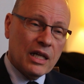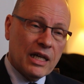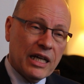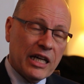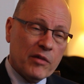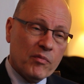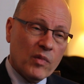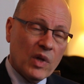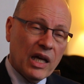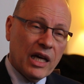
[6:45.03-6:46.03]
And
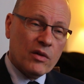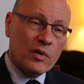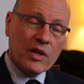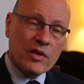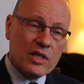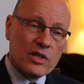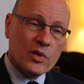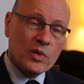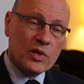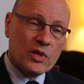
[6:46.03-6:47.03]
although this
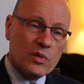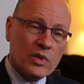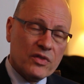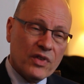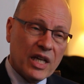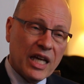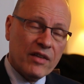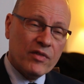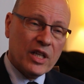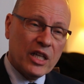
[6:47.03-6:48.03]
course was very
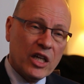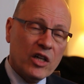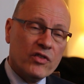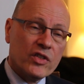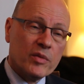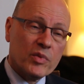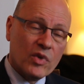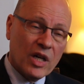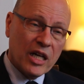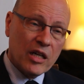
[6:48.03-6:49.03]
heavily
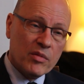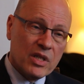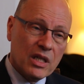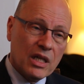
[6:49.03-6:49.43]
oversubscribed,